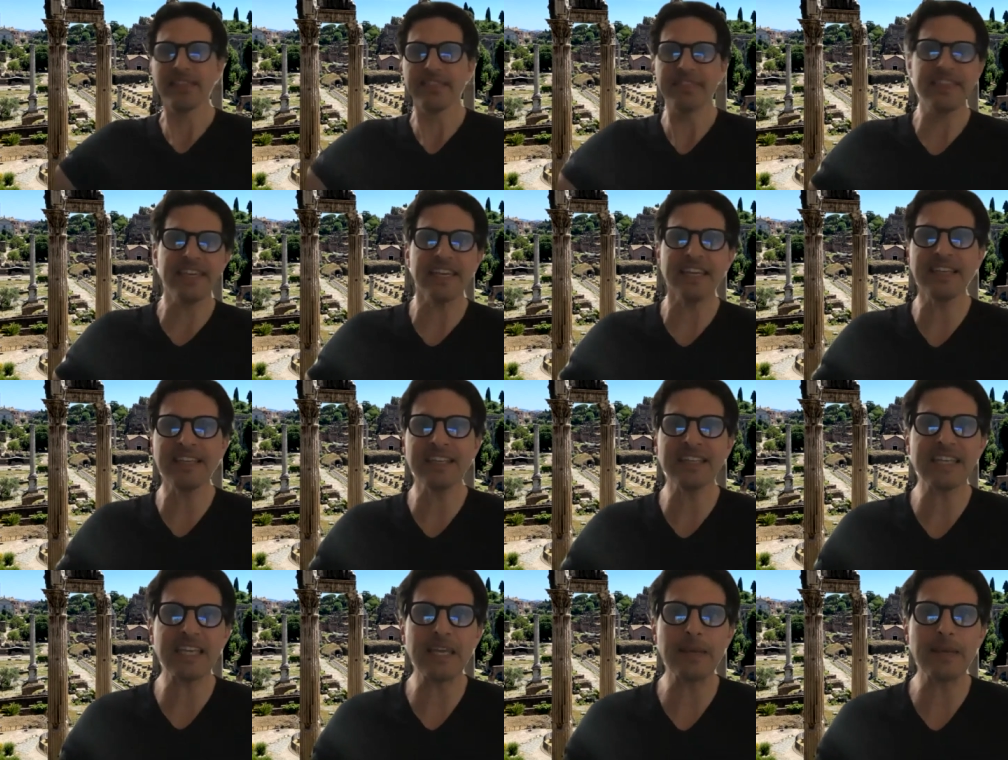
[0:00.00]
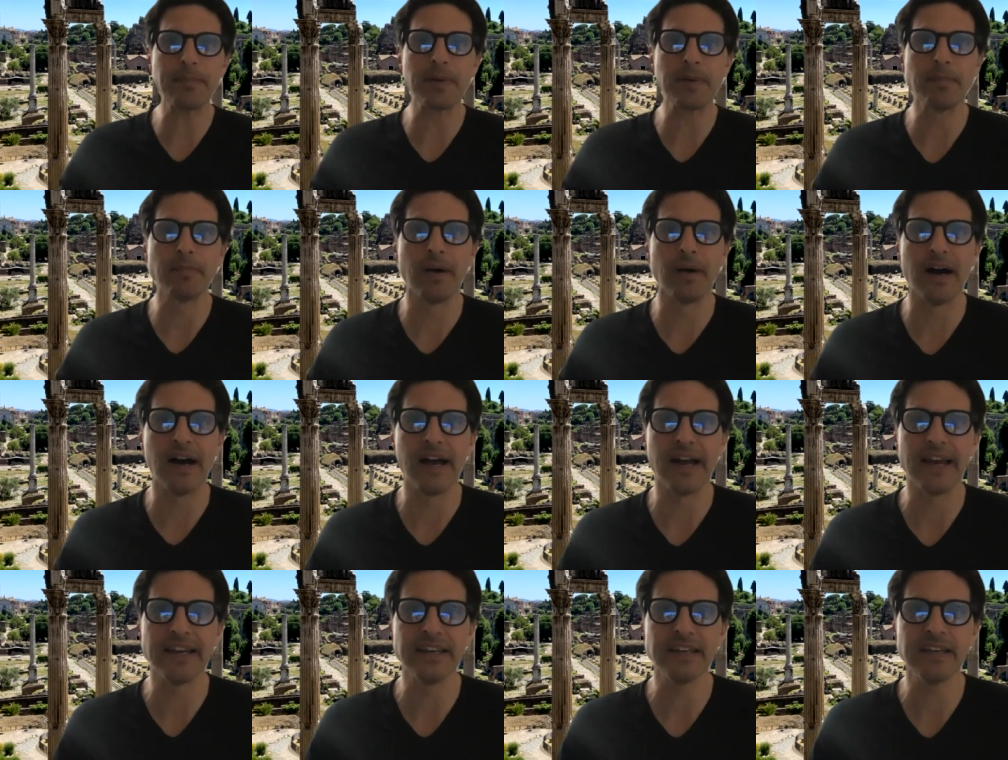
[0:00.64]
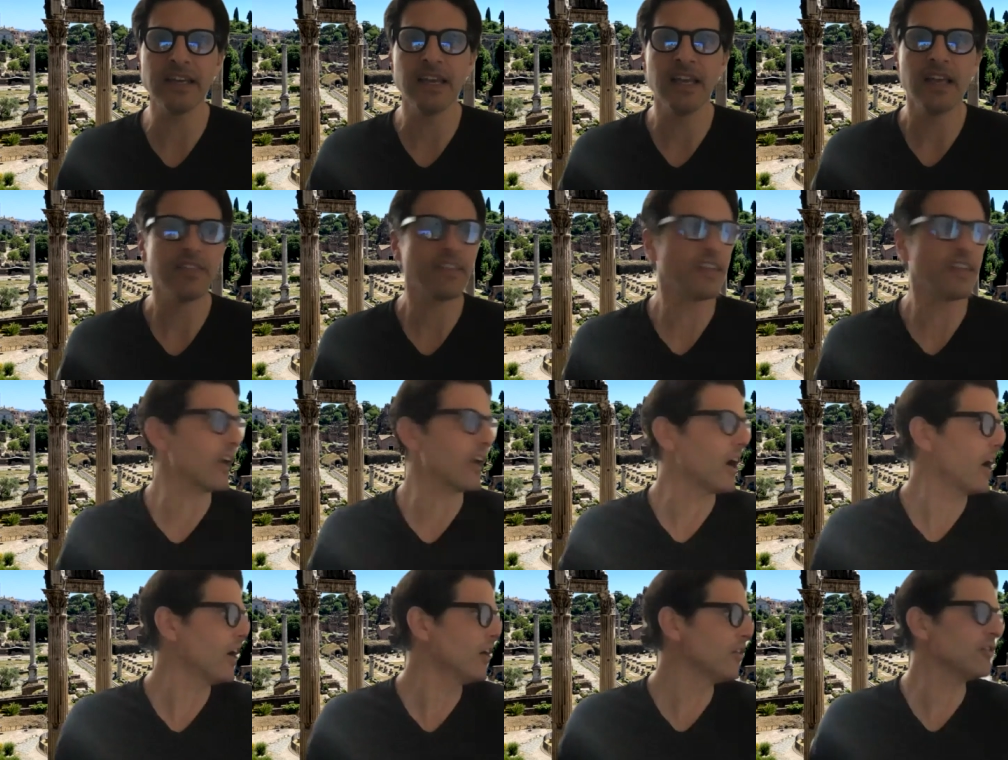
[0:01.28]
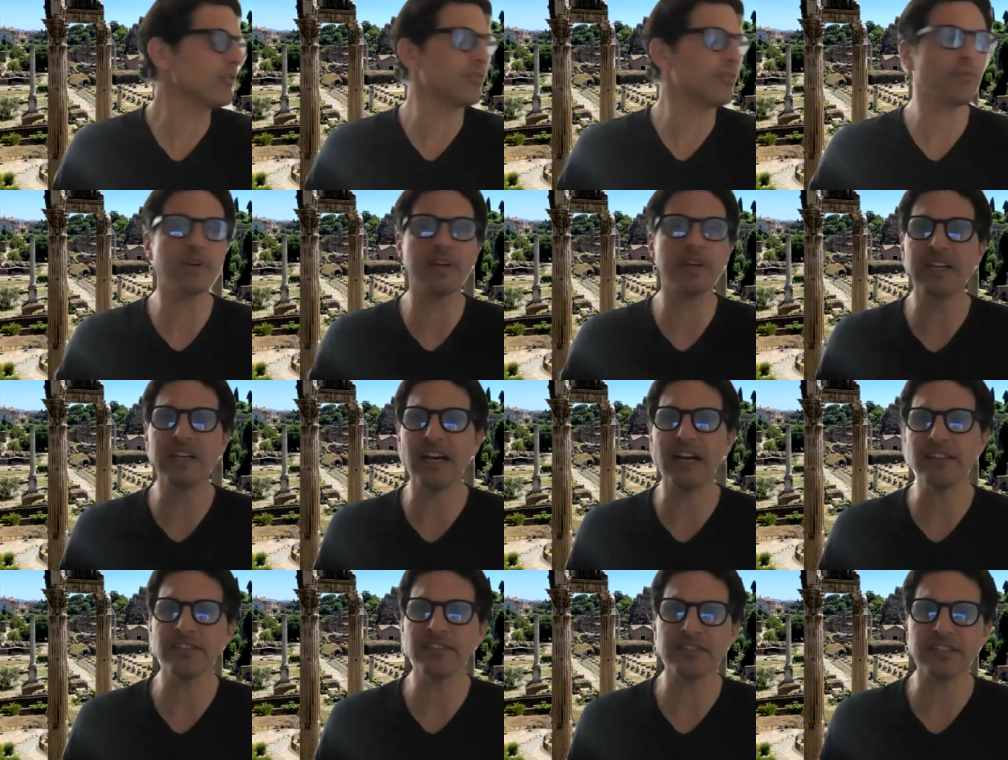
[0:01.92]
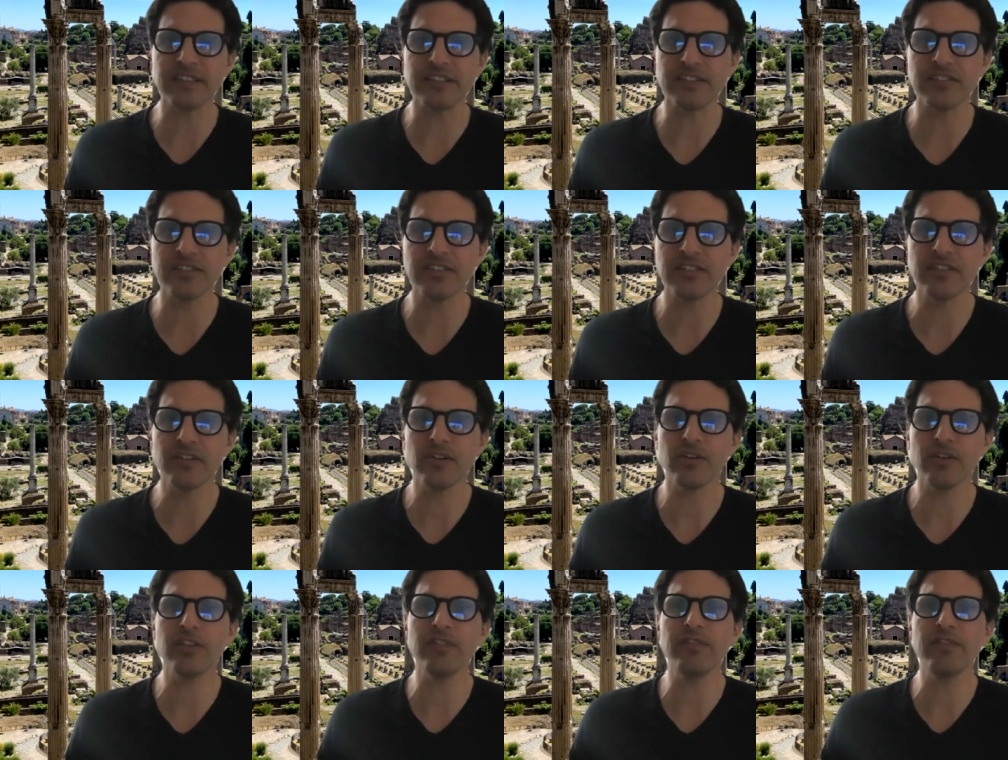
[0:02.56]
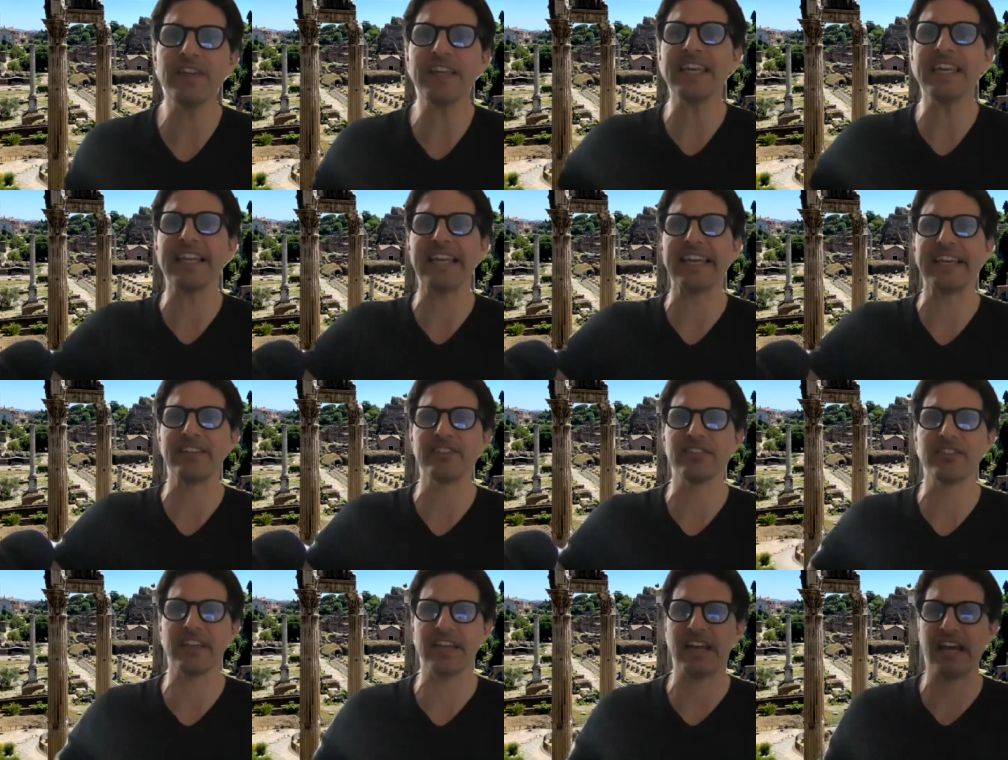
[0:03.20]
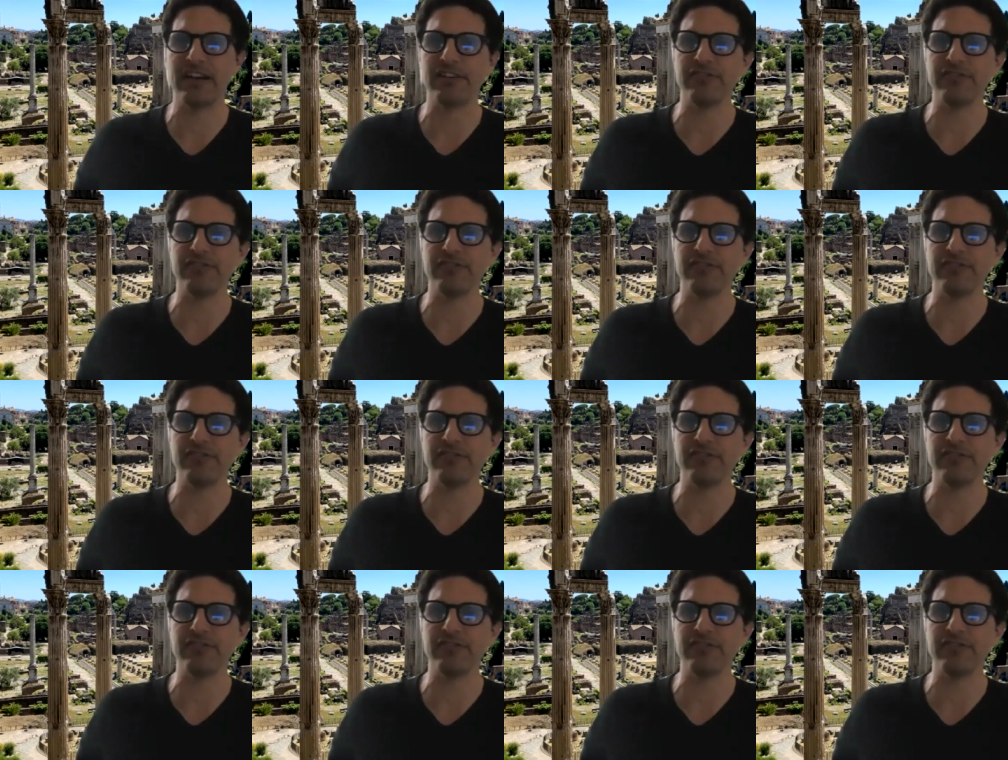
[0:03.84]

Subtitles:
Then keep in mind that under Augustus, there are the vigiles, the kind of